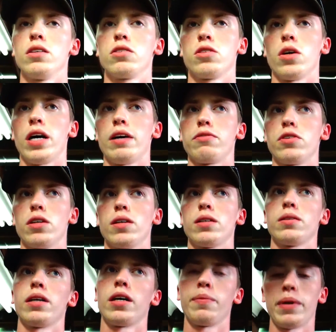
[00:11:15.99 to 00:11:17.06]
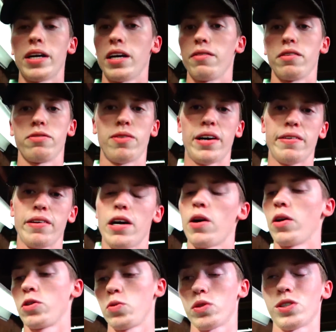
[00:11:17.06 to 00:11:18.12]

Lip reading: So after about every 5 hours,